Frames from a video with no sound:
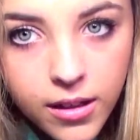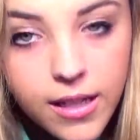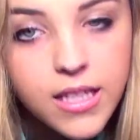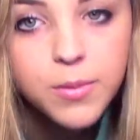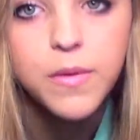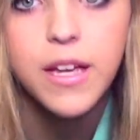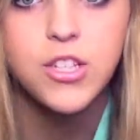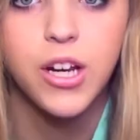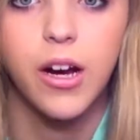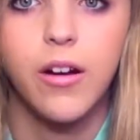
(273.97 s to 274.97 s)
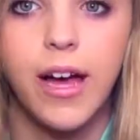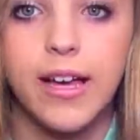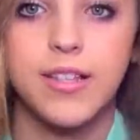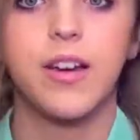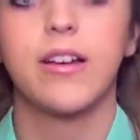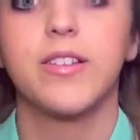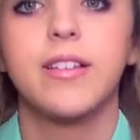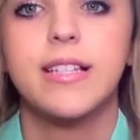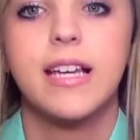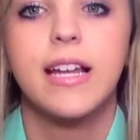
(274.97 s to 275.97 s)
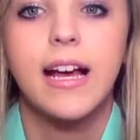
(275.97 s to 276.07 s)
let's move that chair. Okay, so as you can see,